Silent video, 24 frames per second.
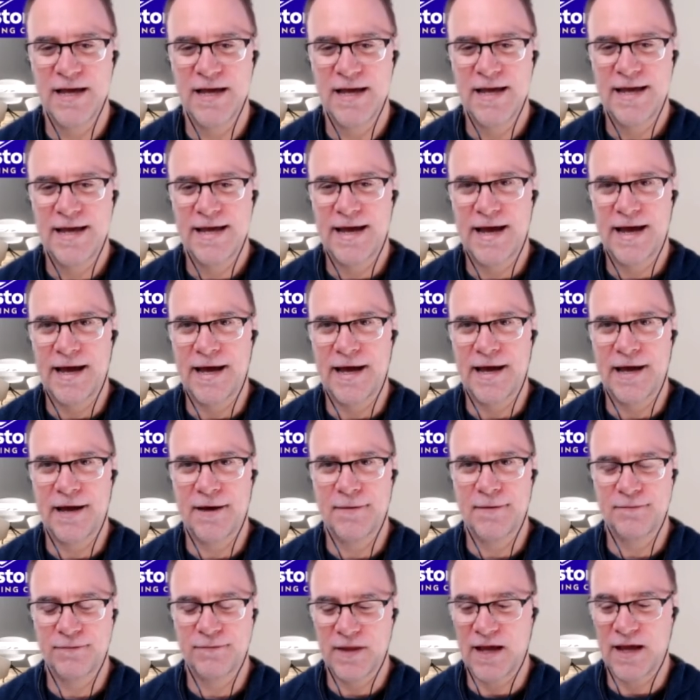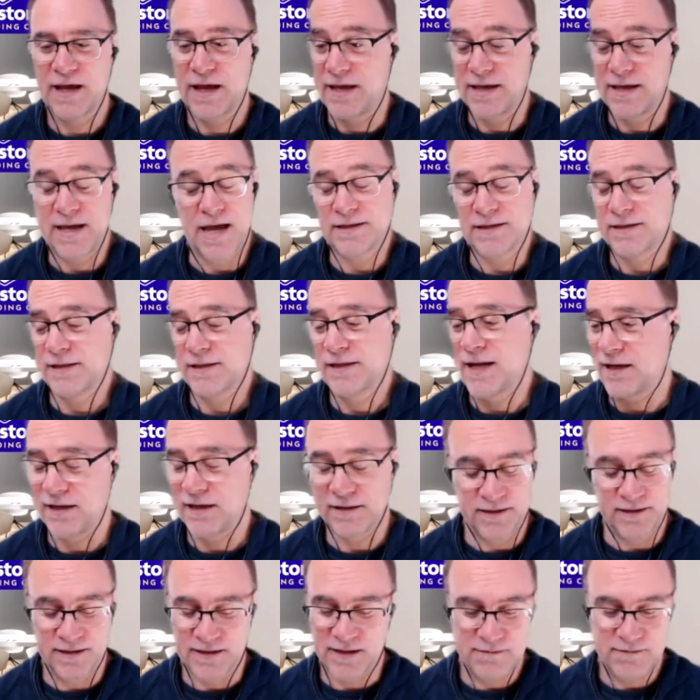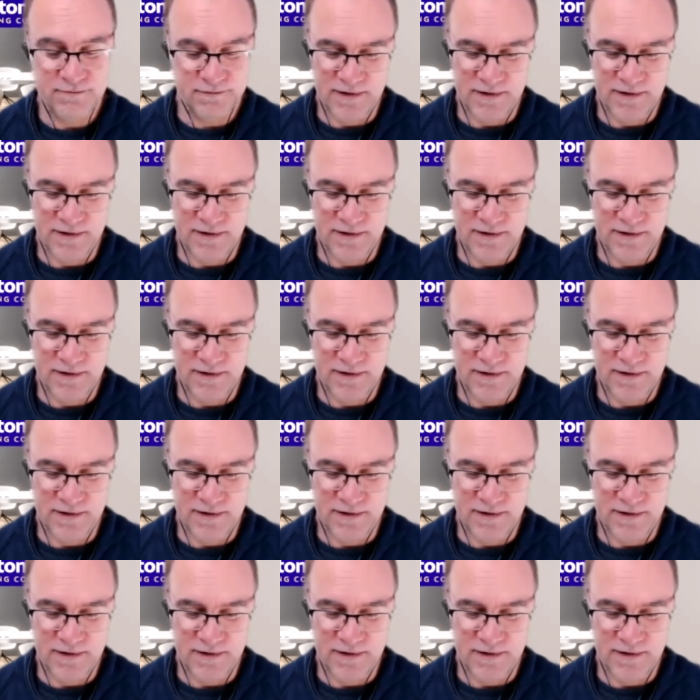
Yeah, um, as I say, like you know,